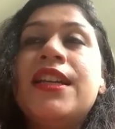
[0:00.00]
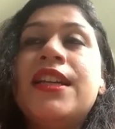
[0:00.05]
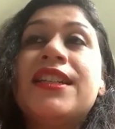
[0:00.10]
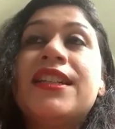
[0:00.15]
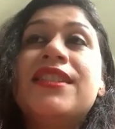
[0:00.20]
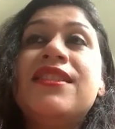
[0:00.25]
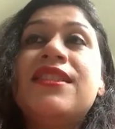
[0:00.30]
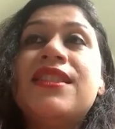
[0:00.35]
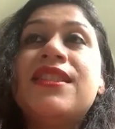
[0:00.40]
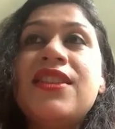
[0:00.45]

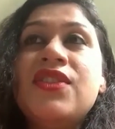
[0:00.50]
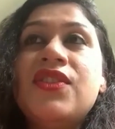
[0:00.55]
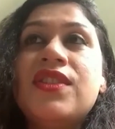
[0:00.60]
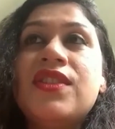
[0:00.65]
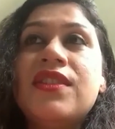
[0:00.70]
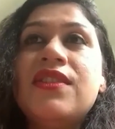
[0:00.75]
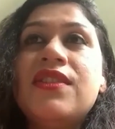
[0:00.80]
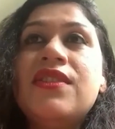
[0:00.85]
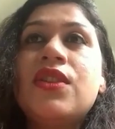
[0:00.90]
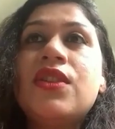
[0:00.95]

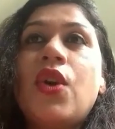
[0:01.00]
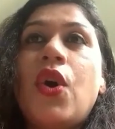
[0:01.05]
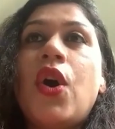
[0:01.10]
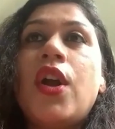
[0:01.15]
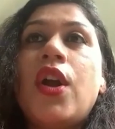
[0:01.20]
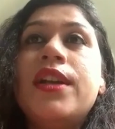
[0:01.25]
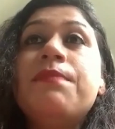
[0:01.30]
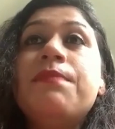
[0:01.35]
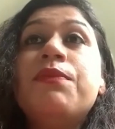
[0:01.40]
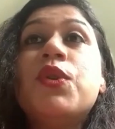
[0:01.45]
consensus
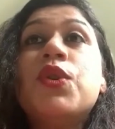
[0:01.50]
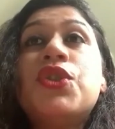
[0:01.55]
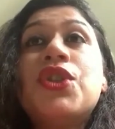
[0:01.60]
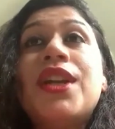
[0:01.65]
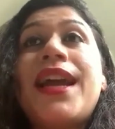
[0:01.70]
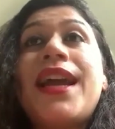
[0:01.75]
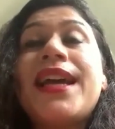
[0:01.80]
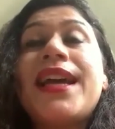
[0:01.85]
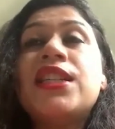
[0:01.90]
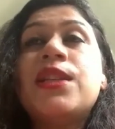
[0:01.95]
called
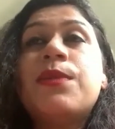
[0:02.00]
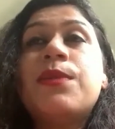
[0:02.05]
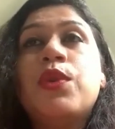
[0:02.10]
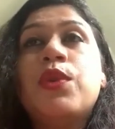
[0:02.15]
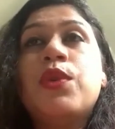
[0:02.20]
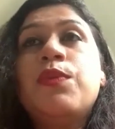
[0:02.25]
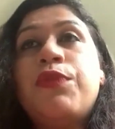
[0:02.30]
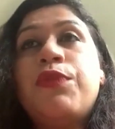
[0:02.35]
mutualized proof